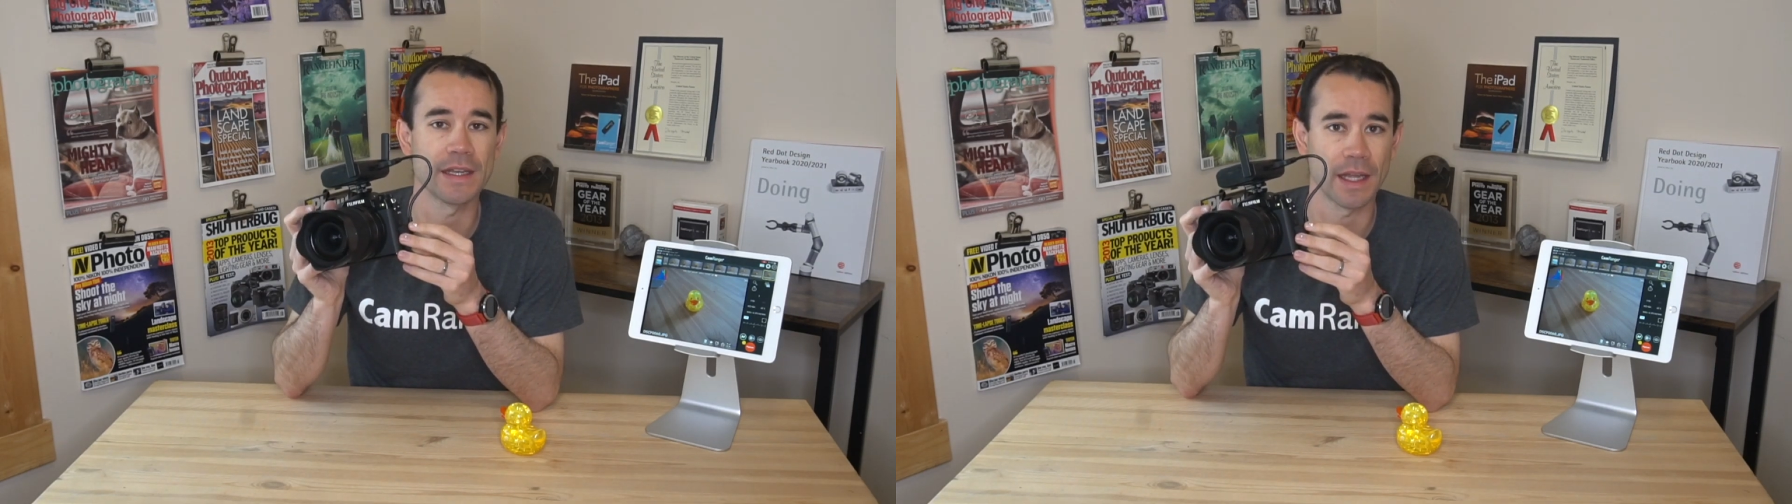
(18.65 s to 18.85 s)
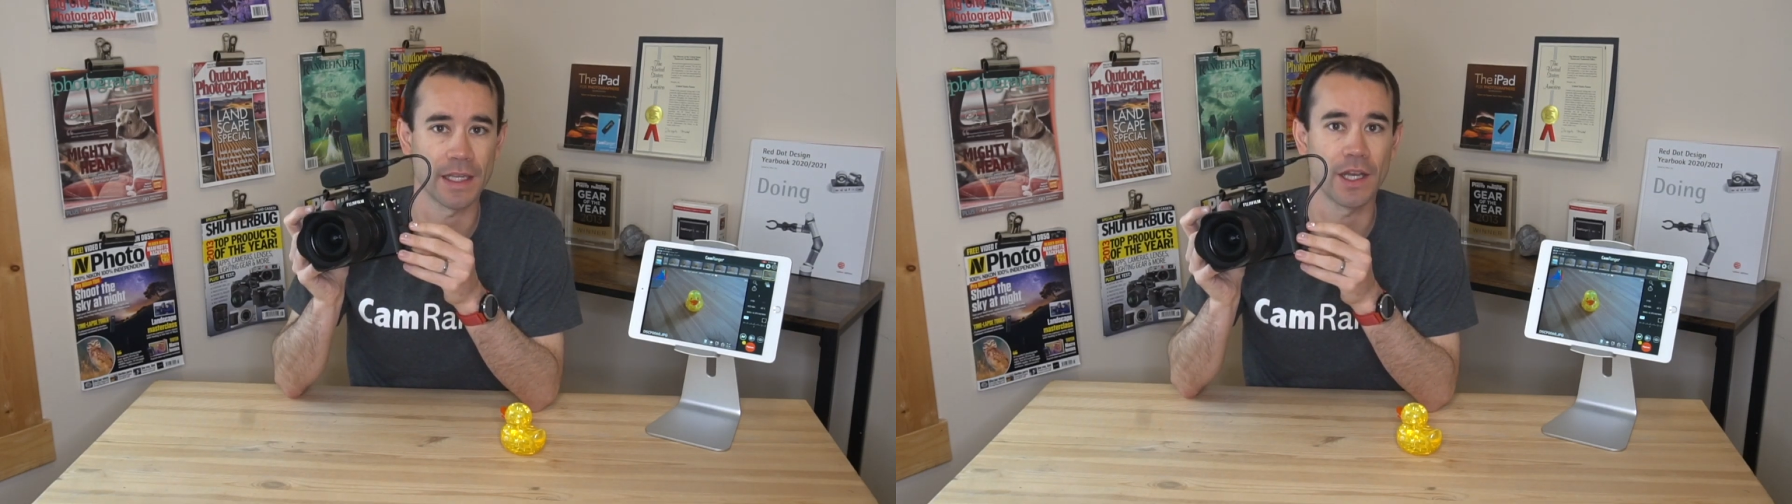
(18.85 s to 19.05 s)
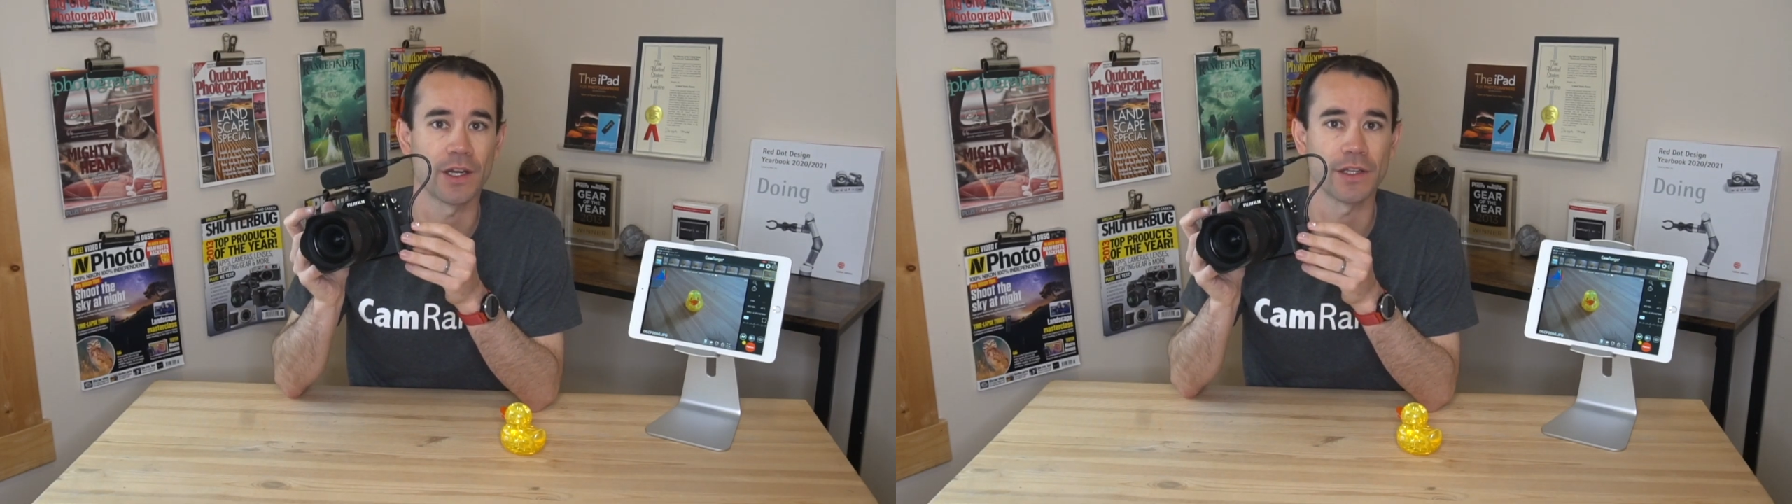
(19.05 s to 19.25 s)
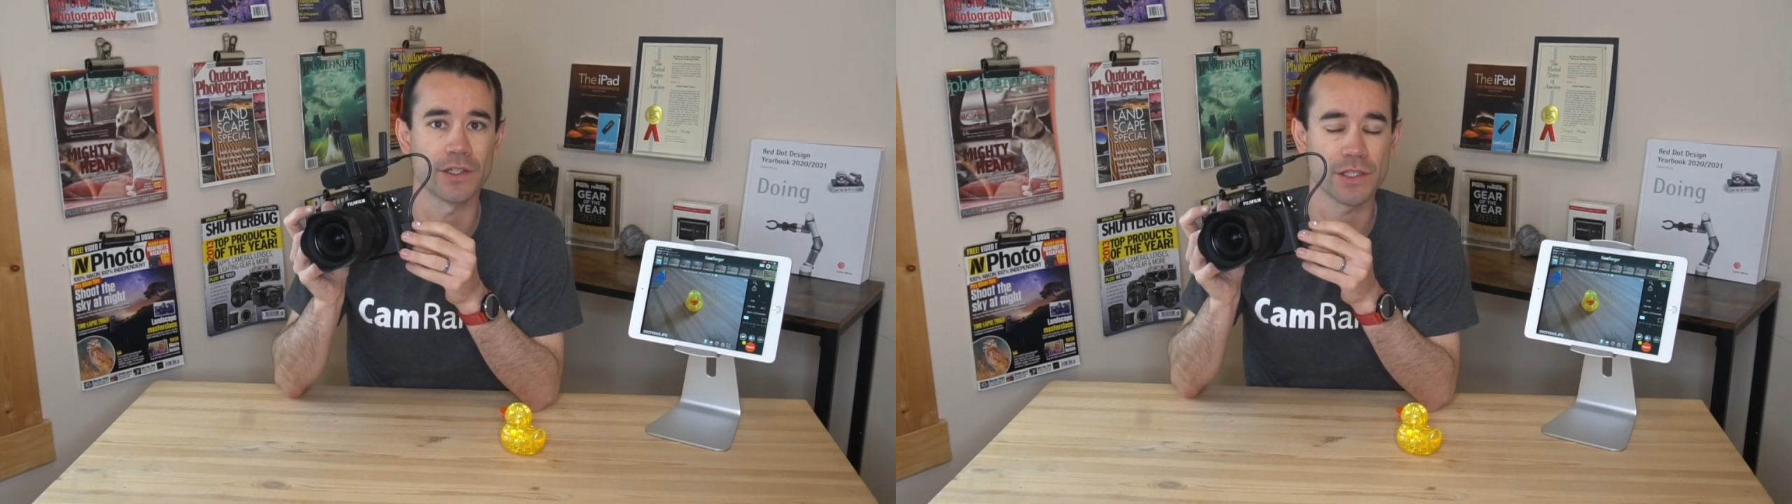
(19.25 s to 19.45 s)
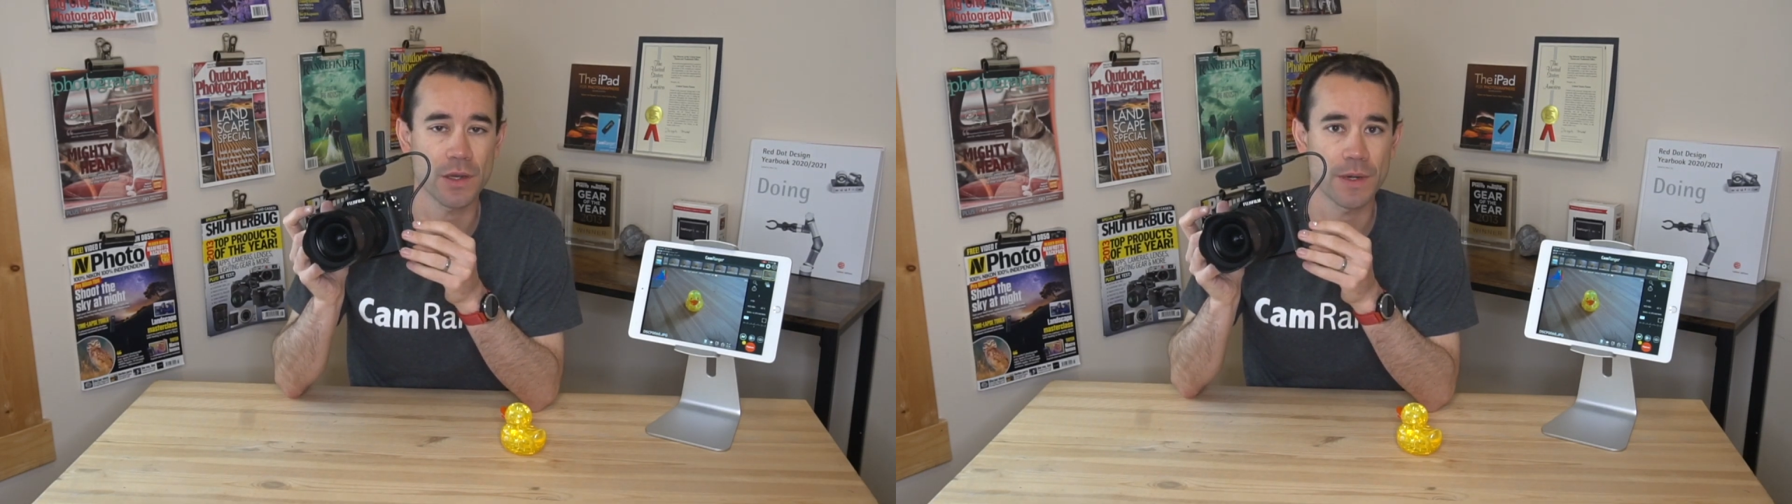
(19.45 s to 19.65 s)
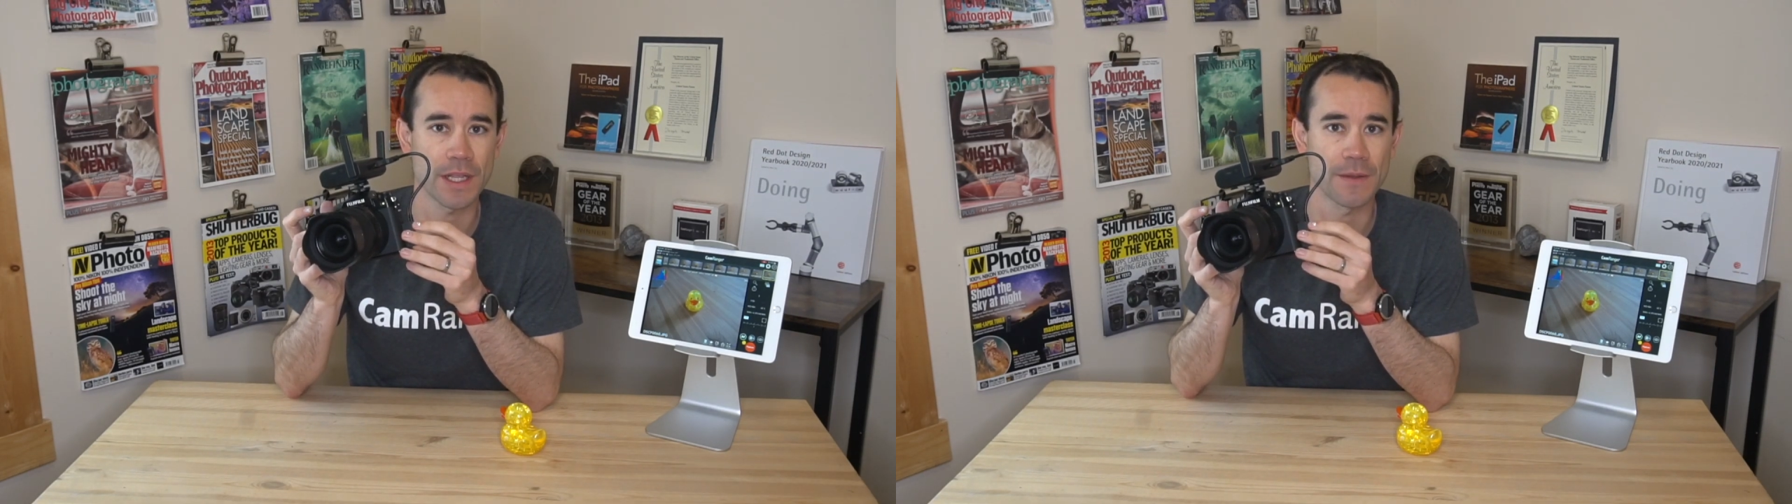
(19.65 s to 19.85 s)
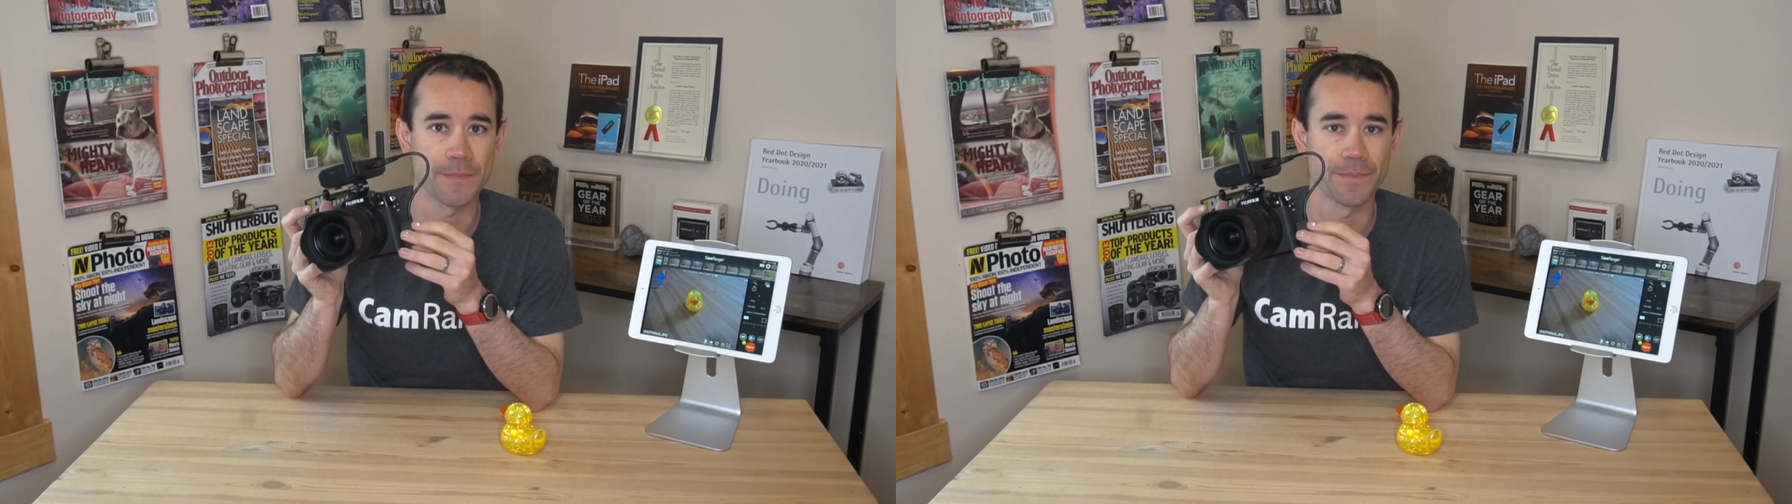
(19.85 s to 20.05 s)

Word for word: Nikon, and Sony,